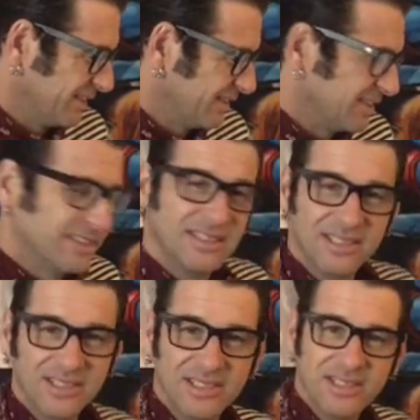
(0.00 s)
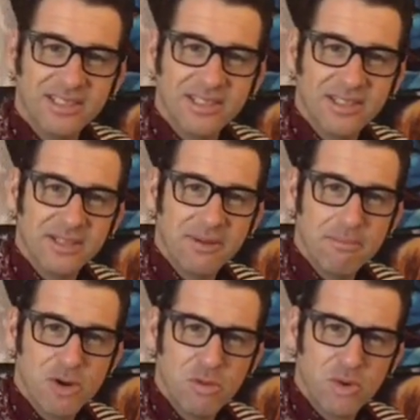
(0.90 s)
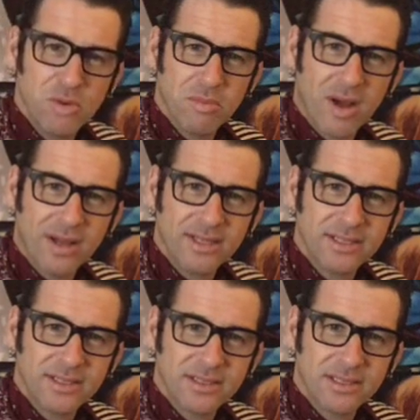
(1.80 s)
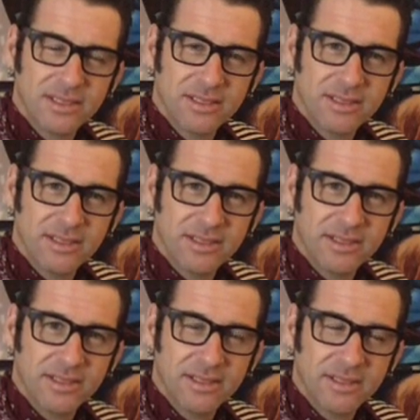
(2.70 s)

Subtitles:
[no speech]